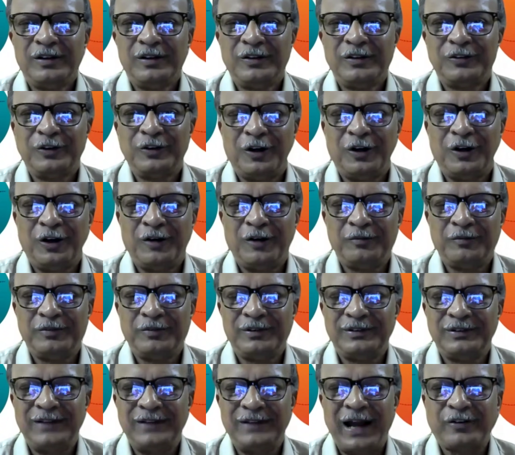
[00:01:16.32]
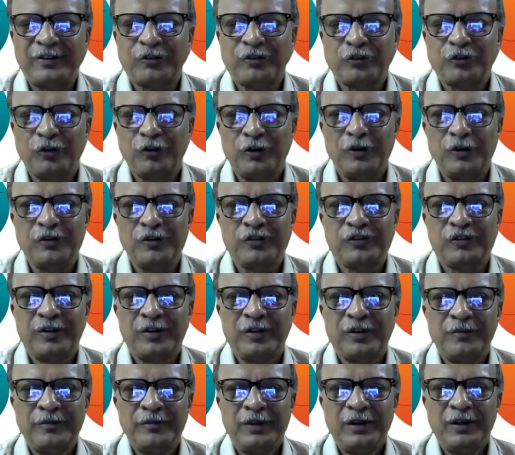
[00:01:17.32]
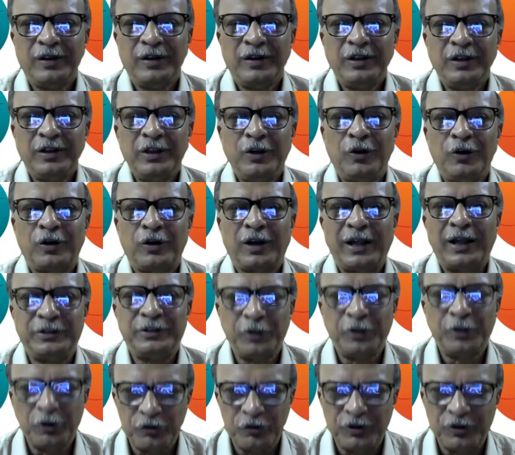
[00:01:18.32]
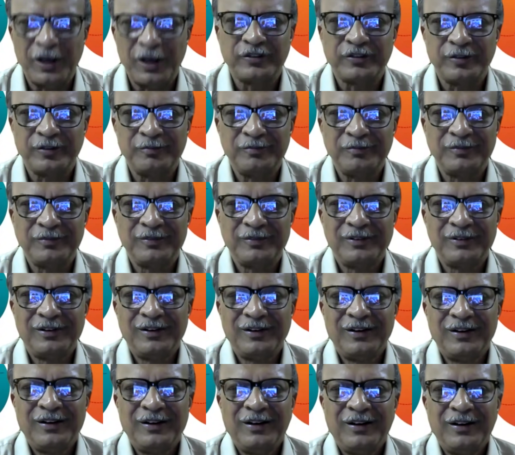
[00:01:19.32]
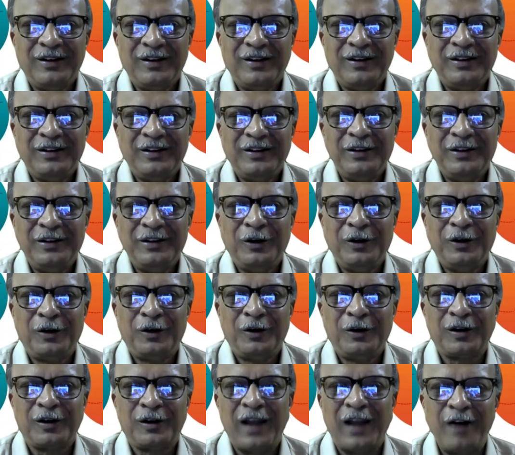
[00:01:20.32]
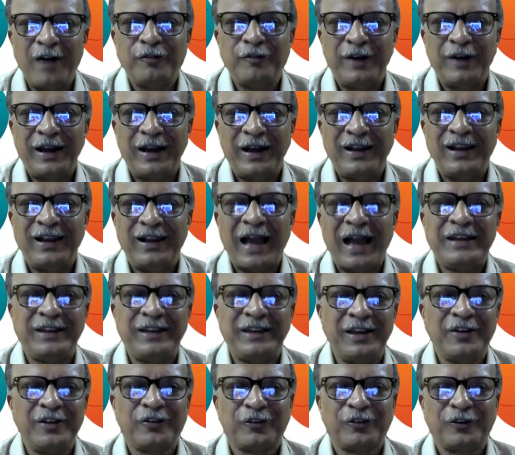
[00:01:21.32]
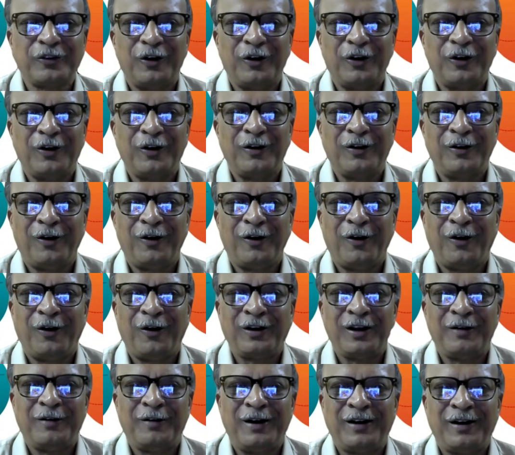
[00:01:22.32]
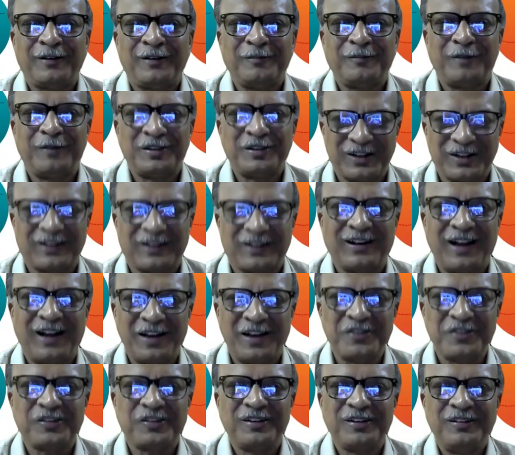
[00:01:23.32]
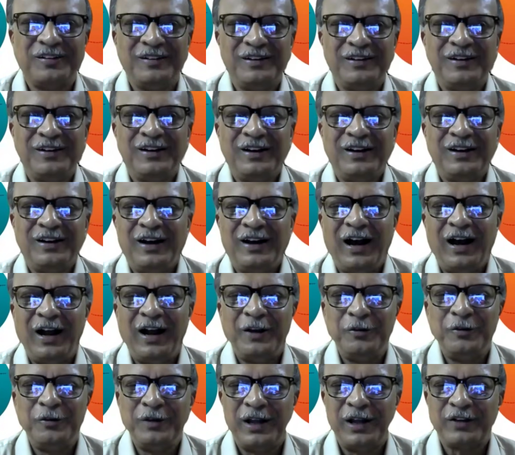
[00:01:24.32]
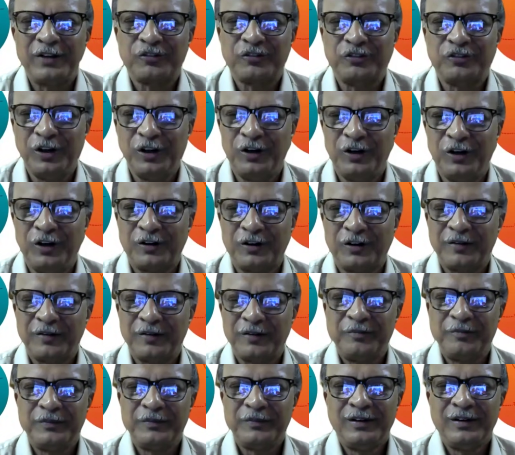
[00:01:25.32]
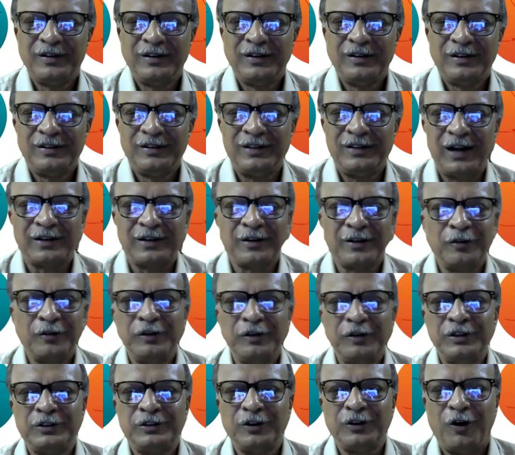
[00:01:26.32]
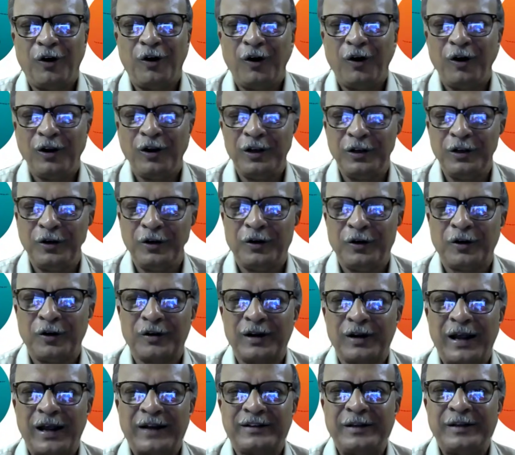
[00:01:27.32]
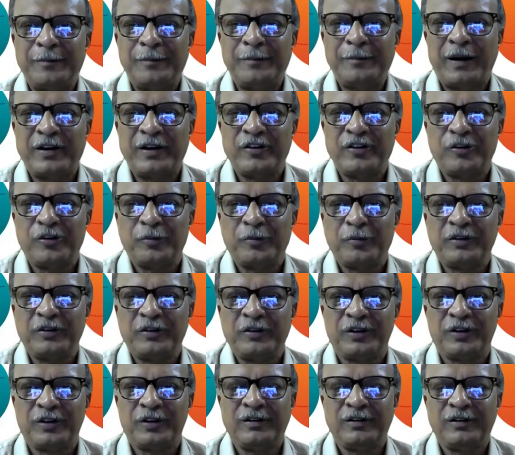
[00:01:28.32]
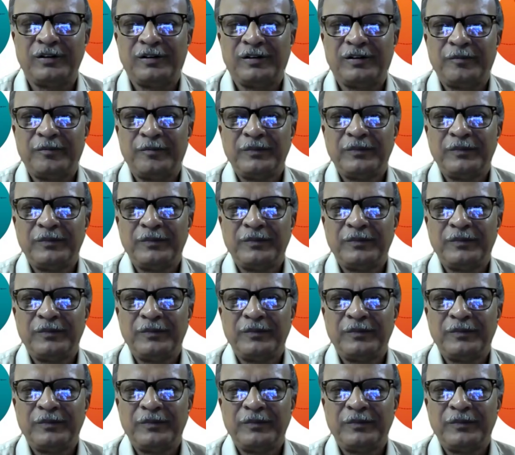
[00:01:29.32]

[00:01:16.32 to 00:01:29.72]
So that shows your enthusiasm, your love and likings on our masterclass. And we are sure that with all your active participation